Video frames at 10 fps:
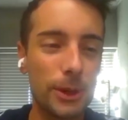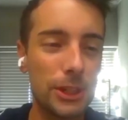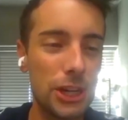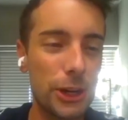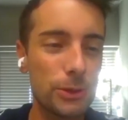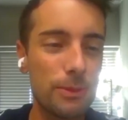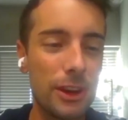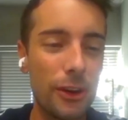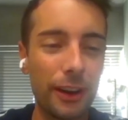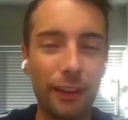what Geno's been
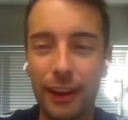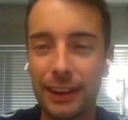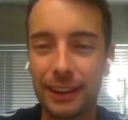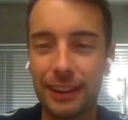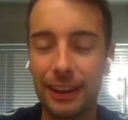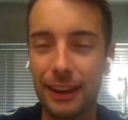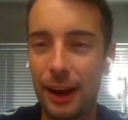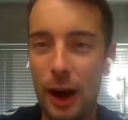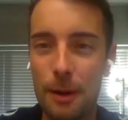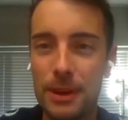doing. Like,
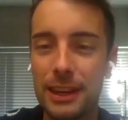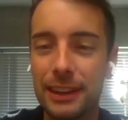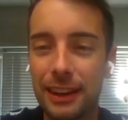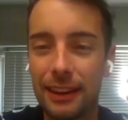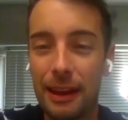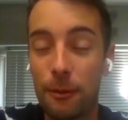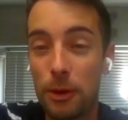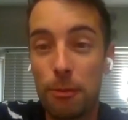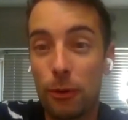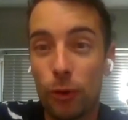I mean, and
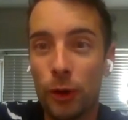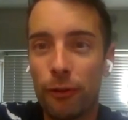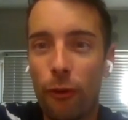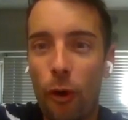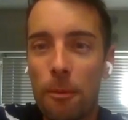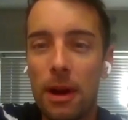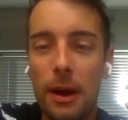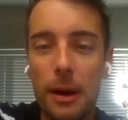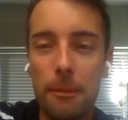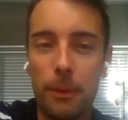we've been rooting for him,
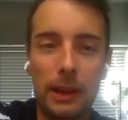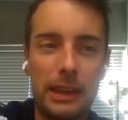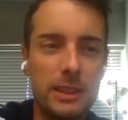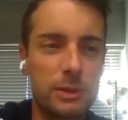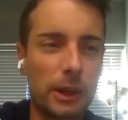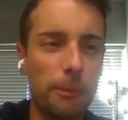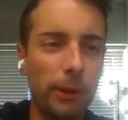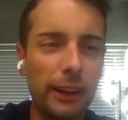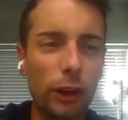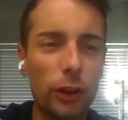but he's
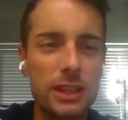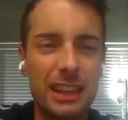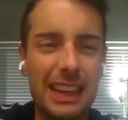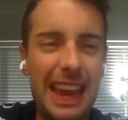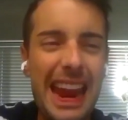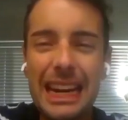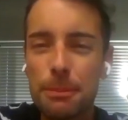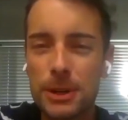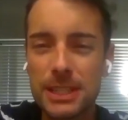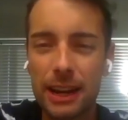completing close to like
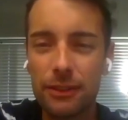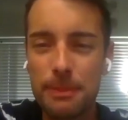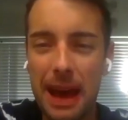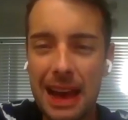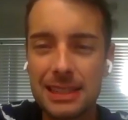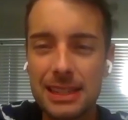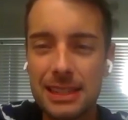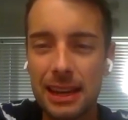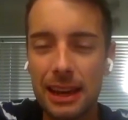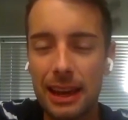80% of his passes.
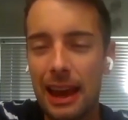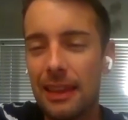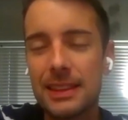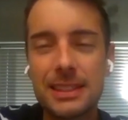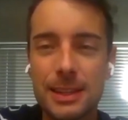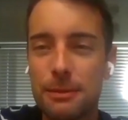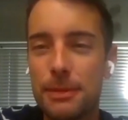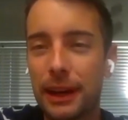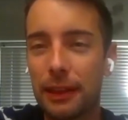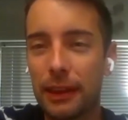And this doesn't
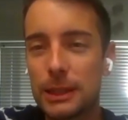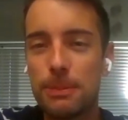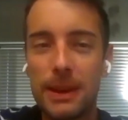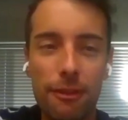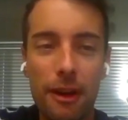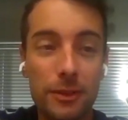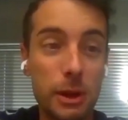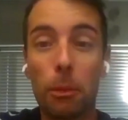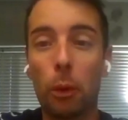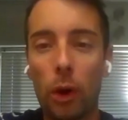mean anything. He's PFF's
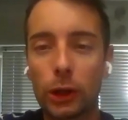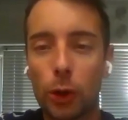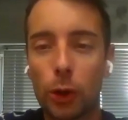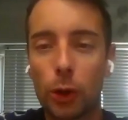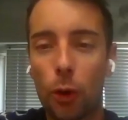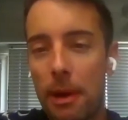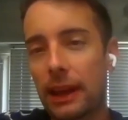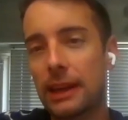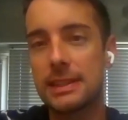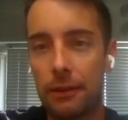number one quarterback. He's
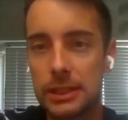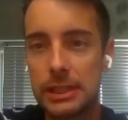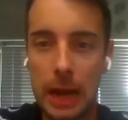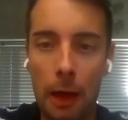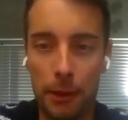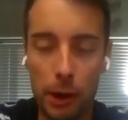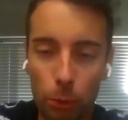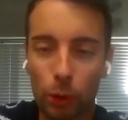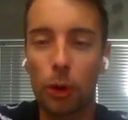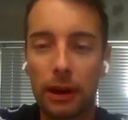obviously not the number one
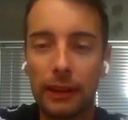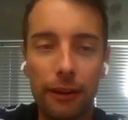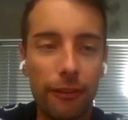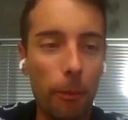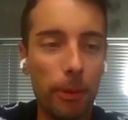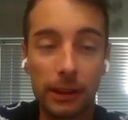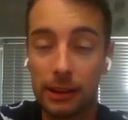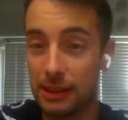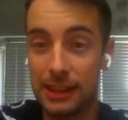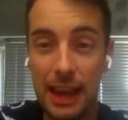quarterback in the NFL, but
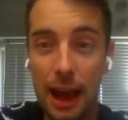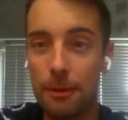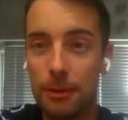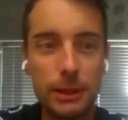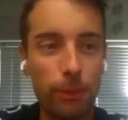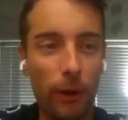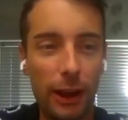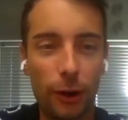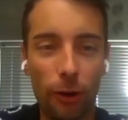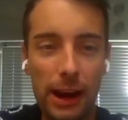yeah, I mean, he's playing
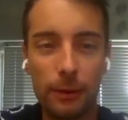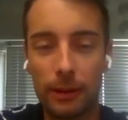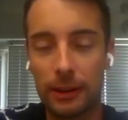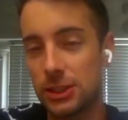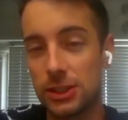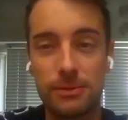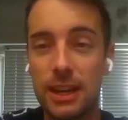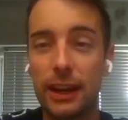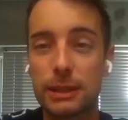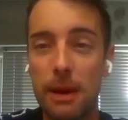great. We just
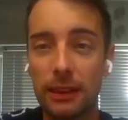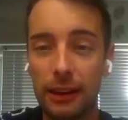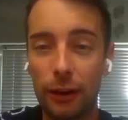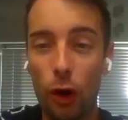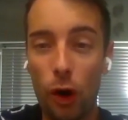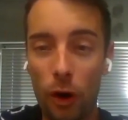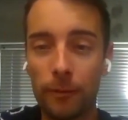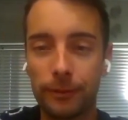didn't expect it at all.